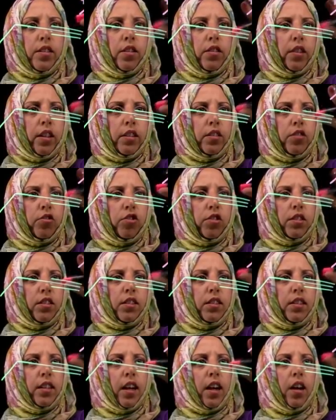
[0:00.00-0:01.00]
So let's
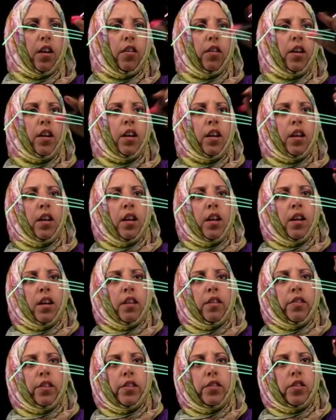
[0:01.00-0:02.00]
just now,
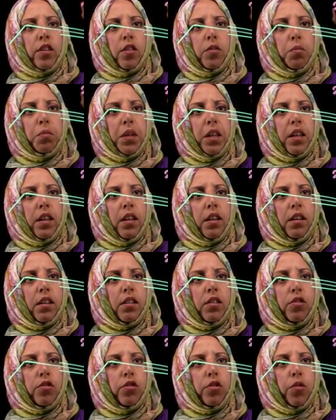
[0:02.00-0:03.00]
this could be
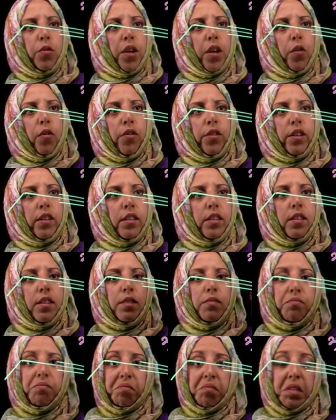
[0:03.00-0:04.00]
two
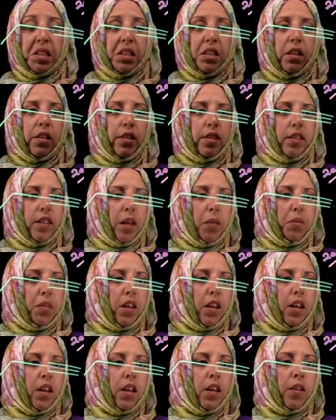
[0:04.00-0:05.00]
equivalents, still the same
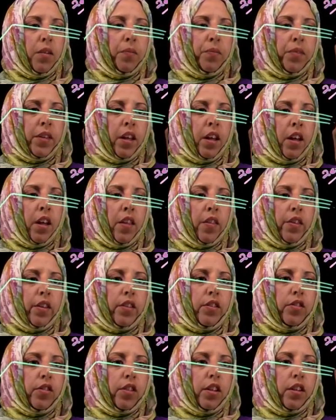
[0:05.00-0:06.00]
thing.
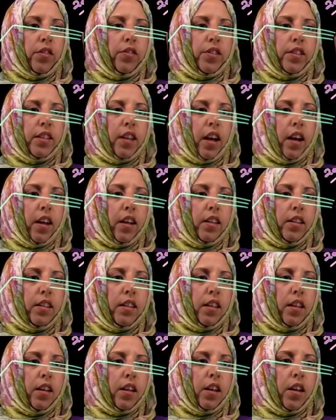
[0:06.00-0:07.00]
This could have said